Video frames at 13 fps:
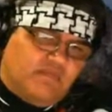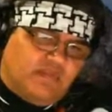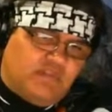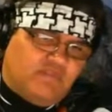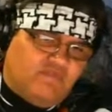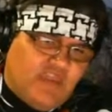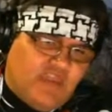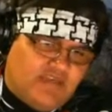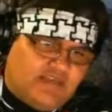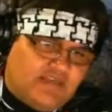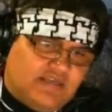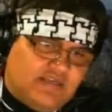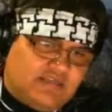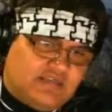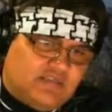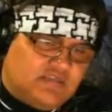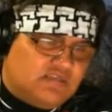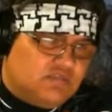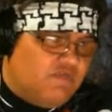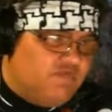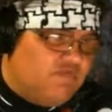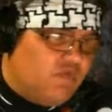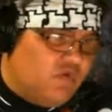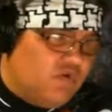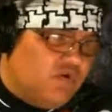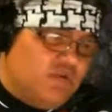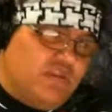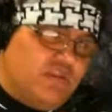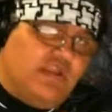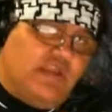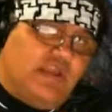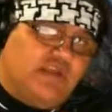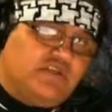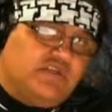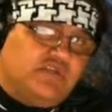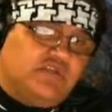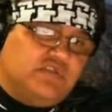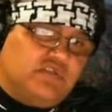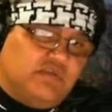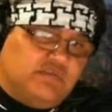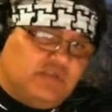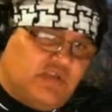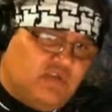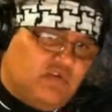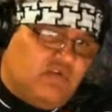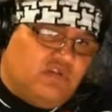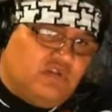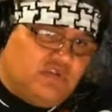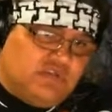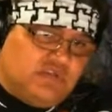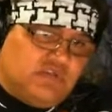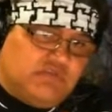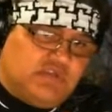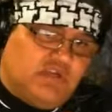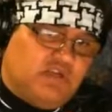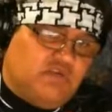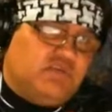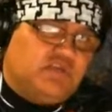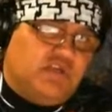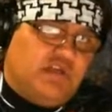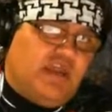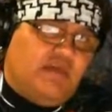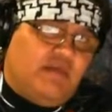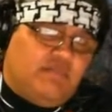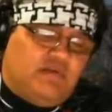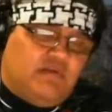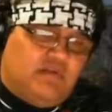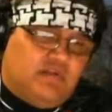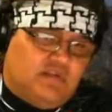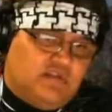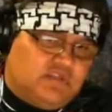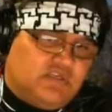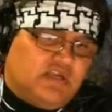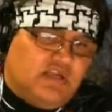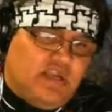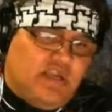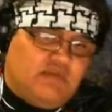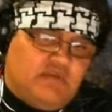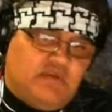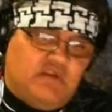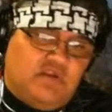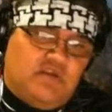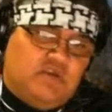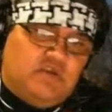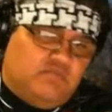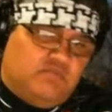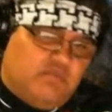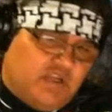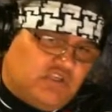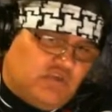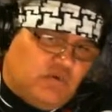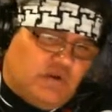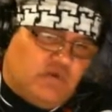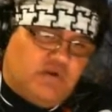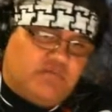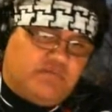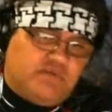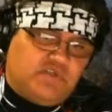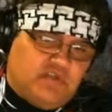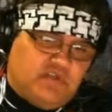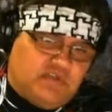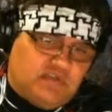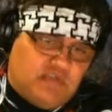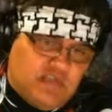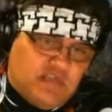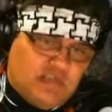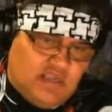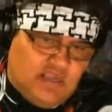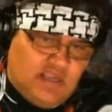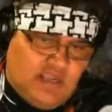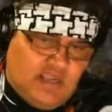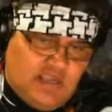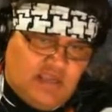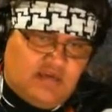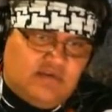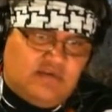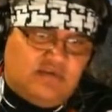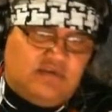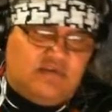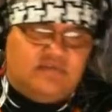but the fact is, this is before the elections. I'm telling you this. I'm telling you what's going to happen. This is going to happen by 21%. And